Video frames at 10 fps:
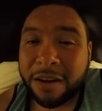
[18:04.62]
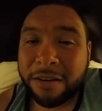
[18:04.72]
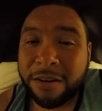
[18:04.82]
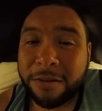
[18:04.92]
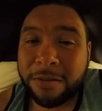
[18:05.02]
I
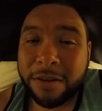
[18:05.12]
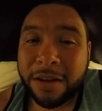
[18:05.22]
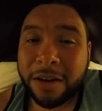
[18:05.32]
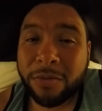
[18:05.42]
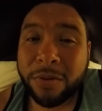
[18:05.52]
don't know.
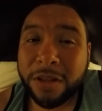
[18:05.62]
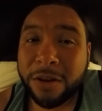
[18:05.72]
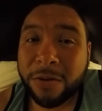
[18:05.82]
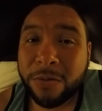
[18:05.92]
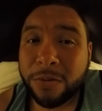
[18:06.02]
I don't really
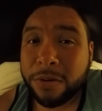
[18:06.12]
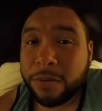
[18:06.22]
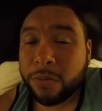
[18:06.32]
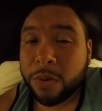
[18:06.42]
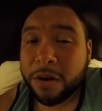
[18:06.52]
know
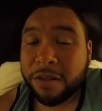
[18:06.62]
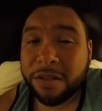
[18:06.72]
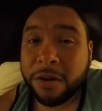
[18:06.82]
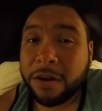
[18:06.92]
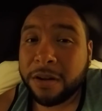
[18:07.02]
where to
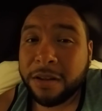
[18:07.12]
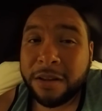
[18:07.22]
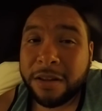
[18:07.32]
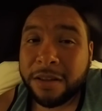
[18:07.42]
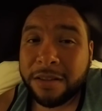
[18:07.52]
start
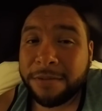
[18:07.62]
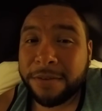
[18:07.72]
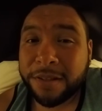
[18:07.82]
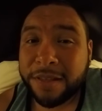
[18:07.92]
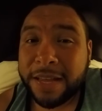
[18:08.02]
to
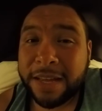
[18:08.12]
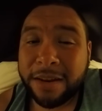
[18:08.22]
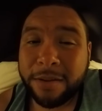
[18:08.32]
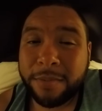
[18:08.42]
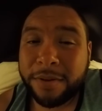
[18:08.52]
fix that,
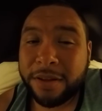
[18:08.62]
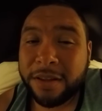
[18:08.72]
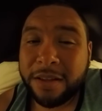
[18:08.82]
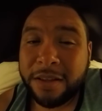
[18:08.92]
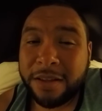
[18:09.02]

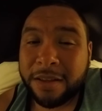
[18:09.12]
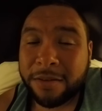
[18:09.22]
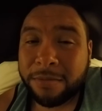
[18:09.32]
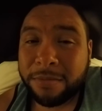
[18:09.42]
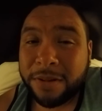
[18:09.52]
but
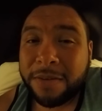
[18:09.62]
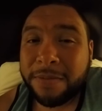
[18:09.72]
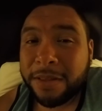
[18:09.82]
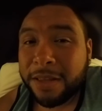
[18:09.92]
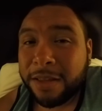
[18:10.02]

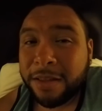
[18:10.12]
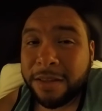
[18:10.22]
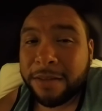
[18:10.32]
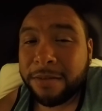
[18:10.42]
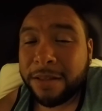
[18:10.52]
definitely
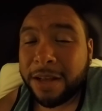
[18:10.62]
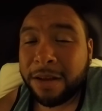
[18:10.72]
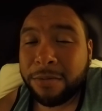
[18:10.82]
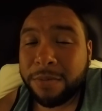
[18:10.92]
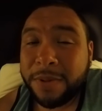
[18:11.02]

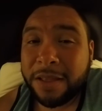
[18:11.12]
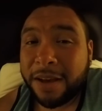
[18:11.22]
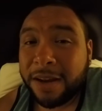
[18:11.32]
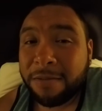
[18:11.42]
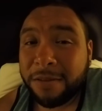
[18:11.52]
I would be
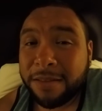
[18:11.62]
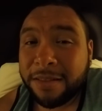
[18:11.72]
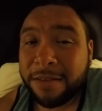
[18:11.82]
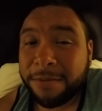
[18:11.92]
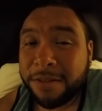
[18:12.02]
lying if I
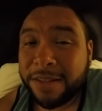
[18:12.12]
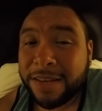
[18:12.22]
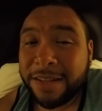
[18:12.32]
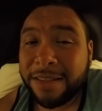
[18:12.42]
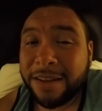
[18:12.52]
if I
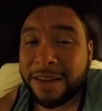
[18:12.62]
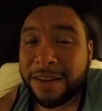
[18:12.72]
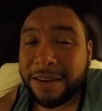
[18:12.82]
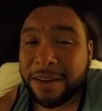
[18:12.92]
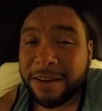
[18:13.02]
say I,
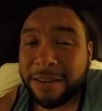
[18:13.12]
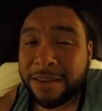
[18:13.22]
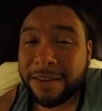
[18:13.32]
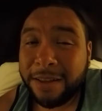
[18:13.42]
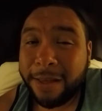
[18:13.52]
I didn't
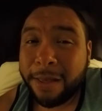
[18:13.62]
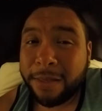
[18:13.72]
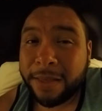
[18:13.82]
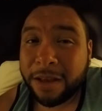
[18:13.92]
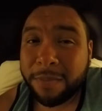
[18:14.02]
uh,
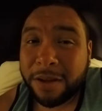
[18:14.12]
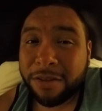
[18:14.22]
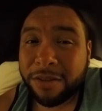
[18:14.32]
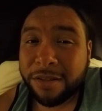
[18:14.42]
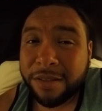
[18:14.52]
think
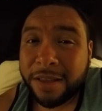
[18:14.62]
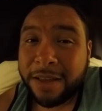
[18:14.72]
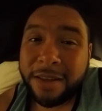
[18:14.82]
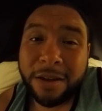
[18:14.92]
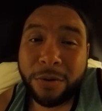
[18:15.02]
about just
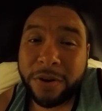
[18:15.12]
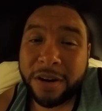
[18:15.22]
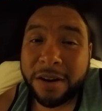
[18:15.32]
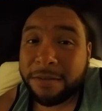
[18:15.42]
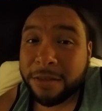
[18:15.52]

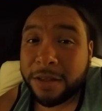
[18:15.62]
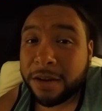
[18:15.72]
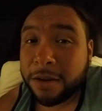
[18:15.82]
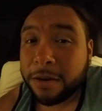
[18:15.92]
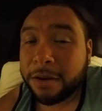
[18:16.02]
quitting
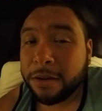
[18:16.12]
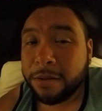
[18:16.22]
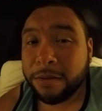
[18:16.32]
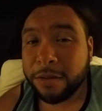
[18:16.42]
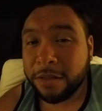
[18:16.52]
everything and
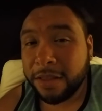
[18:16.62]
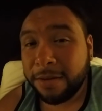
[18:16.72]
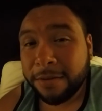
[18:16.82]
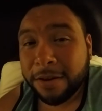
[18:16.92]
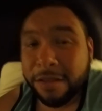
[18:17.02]

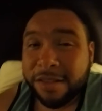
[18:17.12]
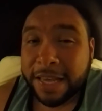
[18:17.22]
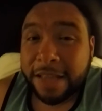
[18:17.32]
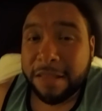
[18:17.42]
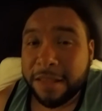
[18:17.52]
leaving the
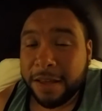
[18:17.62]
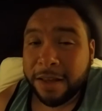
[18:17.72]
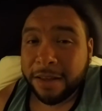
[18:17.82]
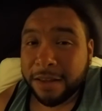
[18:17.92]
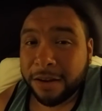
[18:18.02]
states
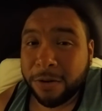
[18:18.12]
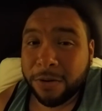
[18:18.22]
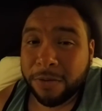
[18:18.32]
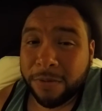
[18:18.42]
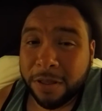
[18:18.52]
and
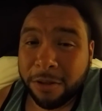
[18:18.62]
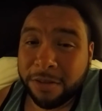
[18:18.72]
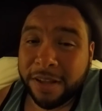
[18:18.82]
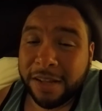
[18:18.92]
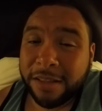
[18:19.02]
going to one of
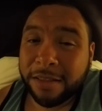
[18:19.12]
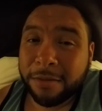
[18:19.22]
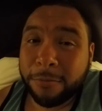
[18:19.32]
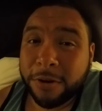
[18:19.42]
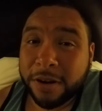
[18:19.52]
those
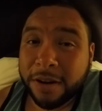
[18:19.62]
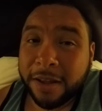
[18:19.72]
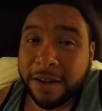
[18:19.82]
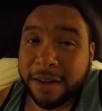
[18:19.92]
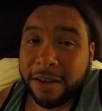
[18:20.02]
islands and working
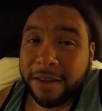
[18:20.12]
like